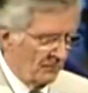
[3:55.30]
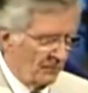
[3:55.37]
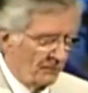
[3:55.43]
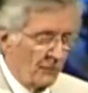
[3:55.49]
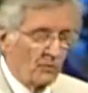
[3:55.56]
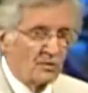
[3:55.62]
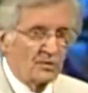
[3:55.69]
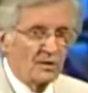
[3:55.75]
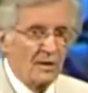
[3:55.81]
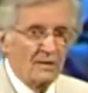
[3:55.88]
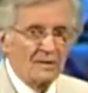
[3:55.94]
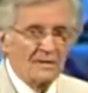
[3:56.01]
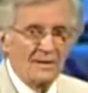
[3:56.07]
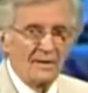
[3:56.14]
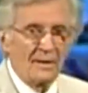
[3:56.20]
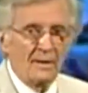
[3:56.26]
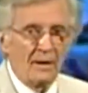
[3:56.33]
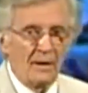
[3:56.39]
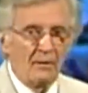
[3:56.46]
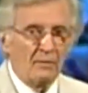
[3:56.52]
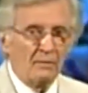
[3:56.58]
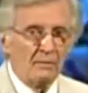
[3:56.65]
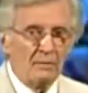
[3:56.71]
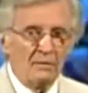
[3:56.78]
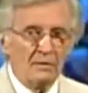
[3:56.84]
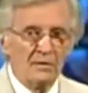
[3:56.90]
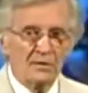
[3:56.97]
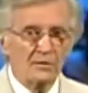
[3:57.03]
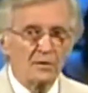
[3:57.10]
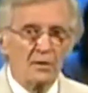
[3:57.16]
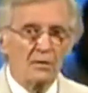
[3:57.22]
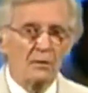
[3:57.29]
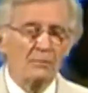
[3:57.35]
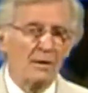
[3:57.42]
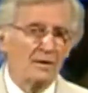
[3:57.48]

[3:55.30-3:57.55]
But, folks, uh, this is not going